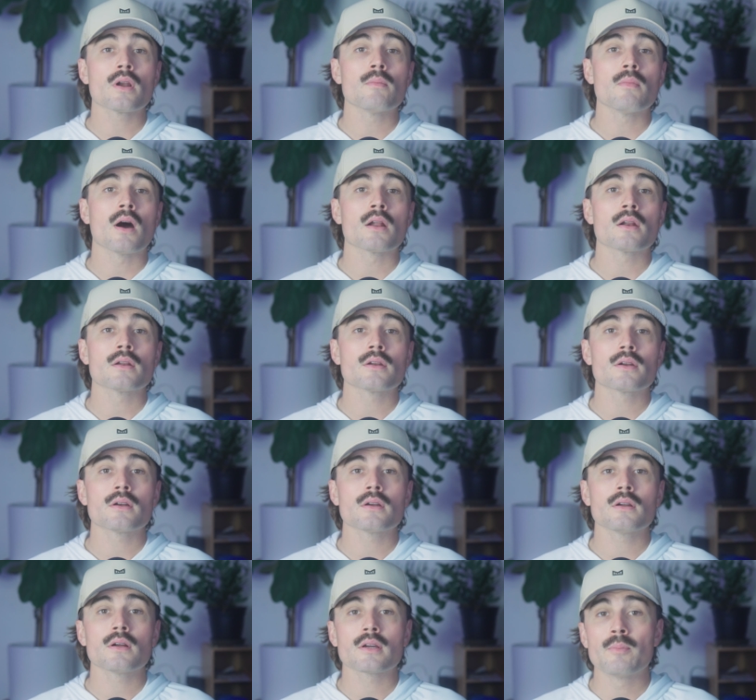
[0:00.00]
want to
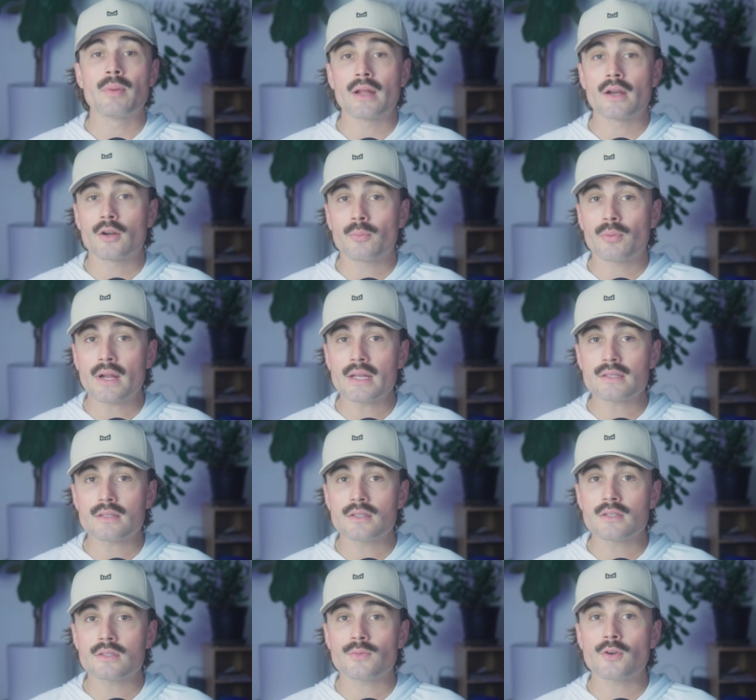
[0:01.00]
monitor competitor
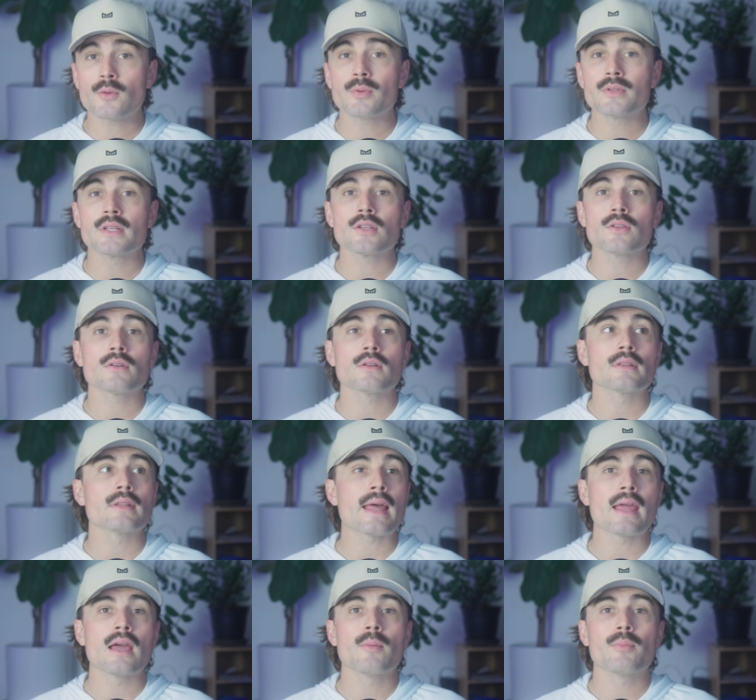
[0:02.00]
prices for a particular
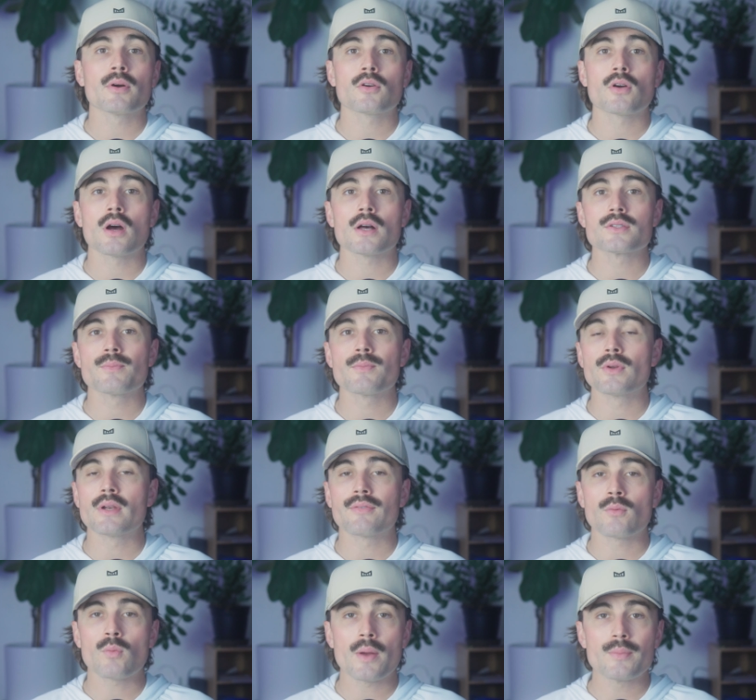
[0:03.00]
lamp across 3
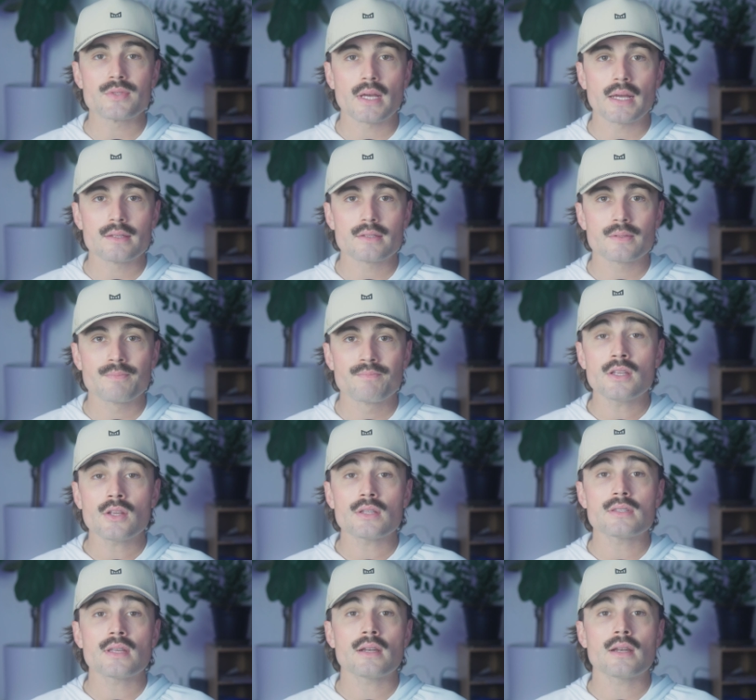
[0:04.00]
different websites. Here's how you
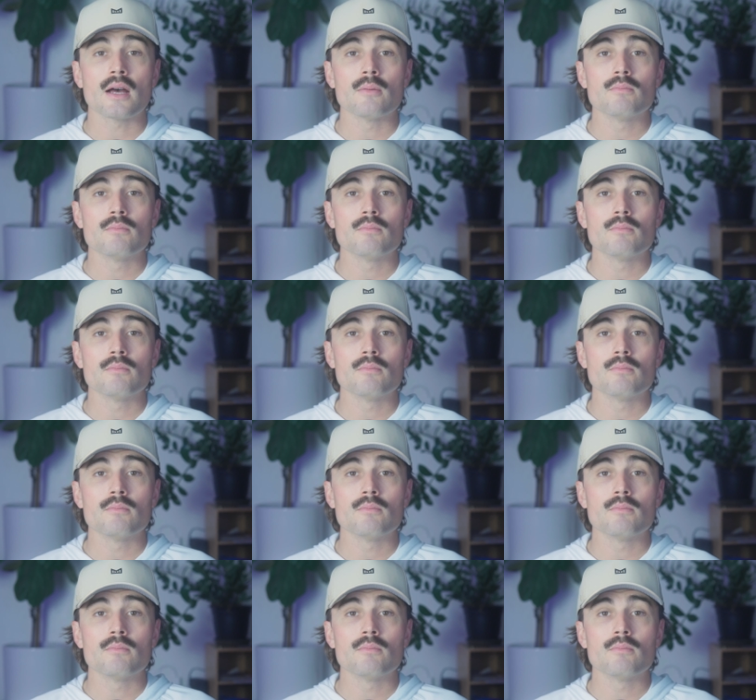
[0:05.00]
can set it